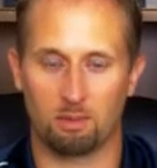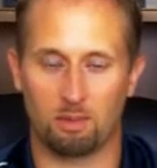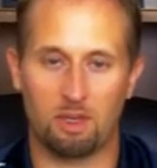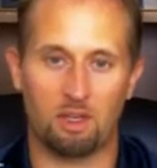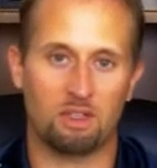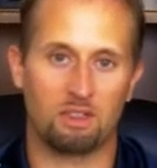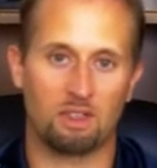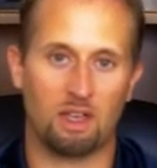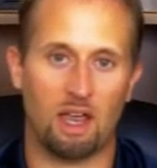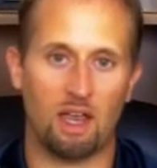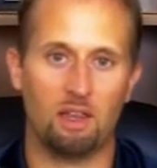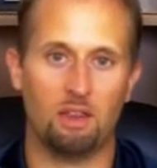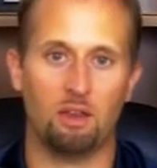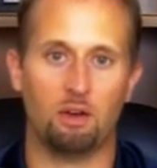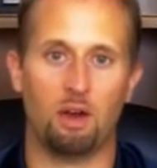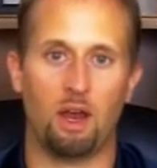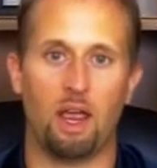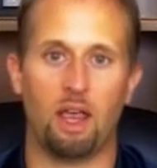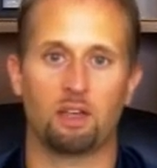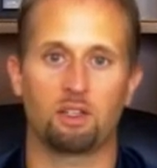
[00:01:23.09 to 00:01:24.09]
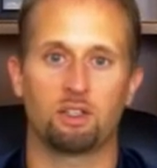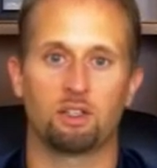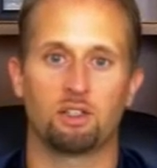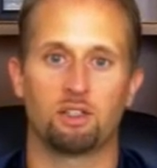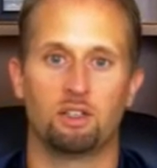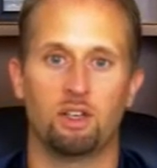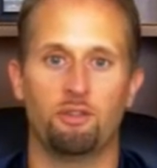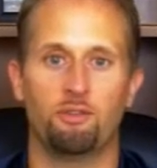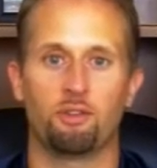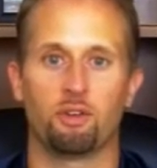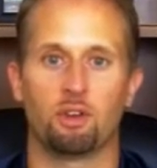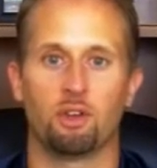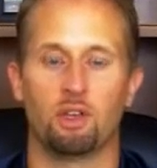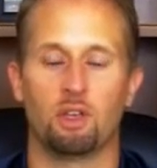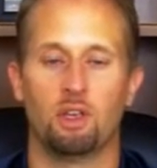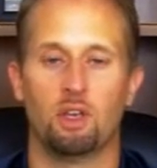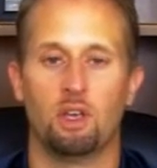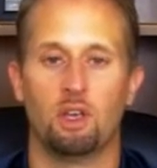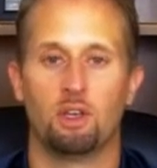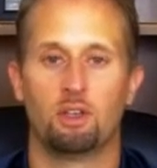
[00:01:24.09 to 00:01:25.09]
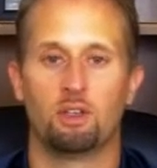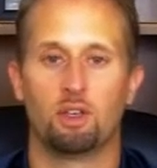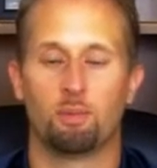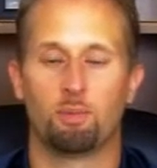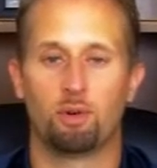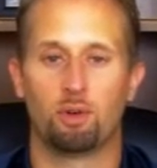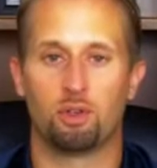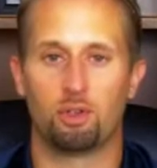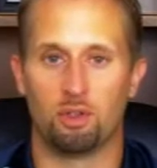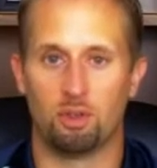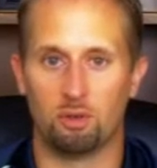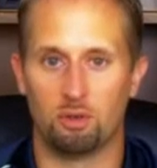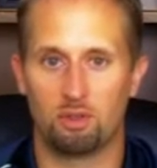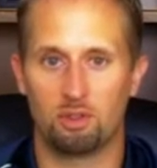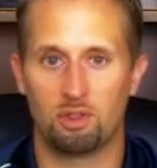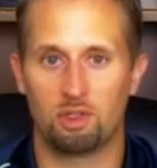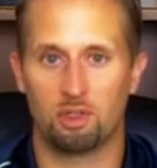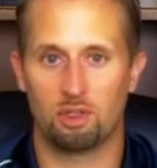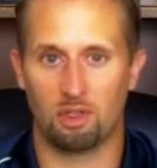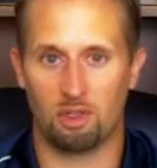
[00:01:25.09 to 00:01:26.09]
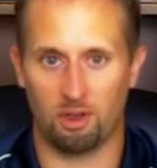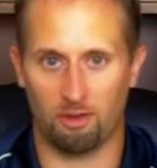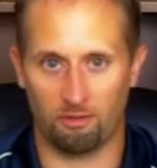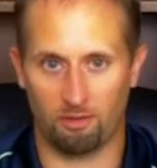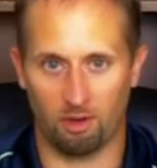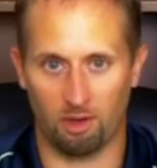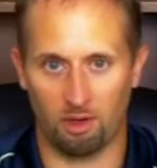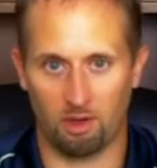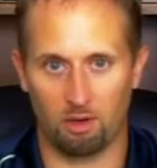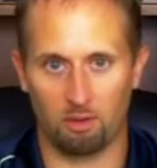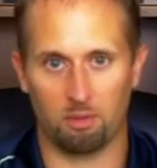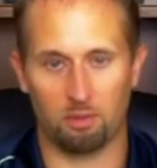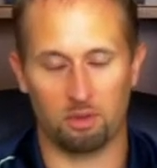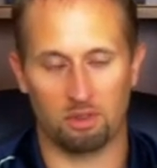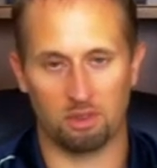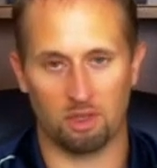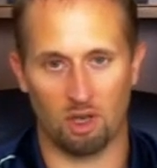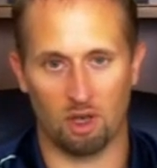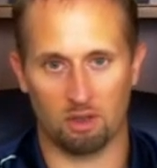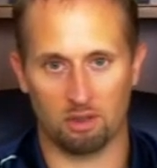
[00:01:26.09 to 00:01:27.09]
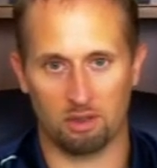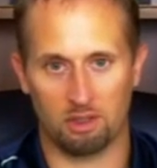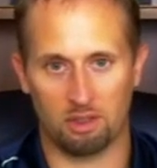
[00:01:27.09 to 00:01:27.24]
They design their actions differently to produce different results.